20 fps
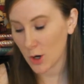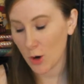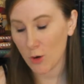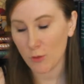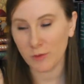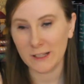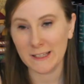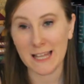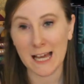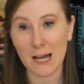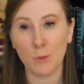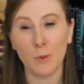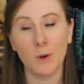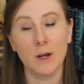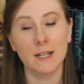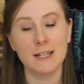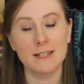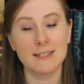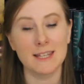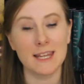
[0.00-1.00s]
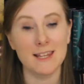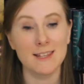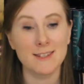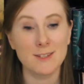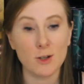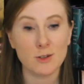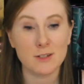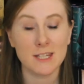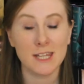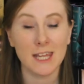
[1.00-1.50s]
Hopefully that one is
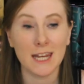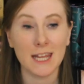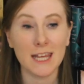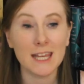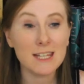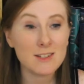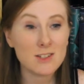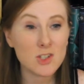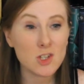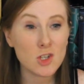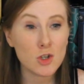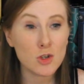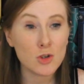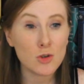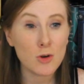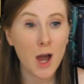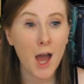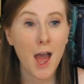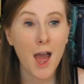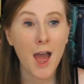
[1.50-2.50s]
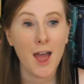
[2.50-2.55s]
easier to get into